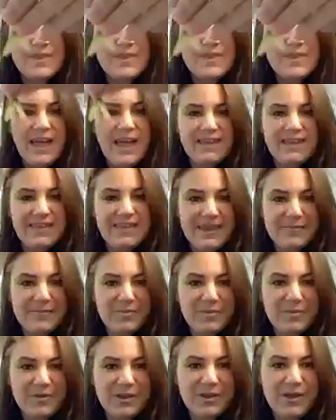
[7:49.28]
and then they
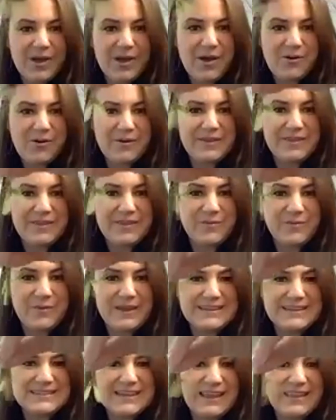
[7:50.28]
blow in the
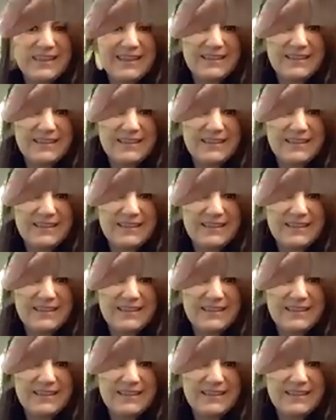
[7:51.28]
wind and they